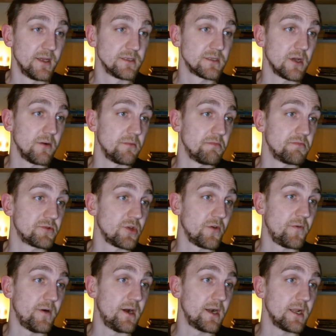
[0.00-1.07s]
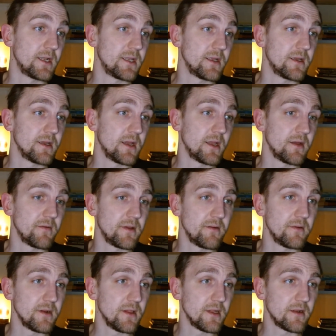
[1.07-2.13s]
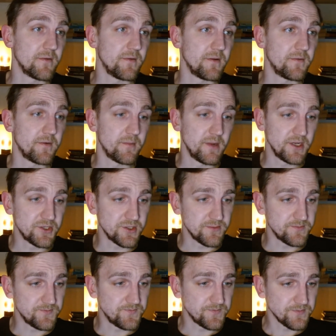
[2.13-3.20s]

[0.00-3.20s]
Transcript: So far, I think I have given a lot of information.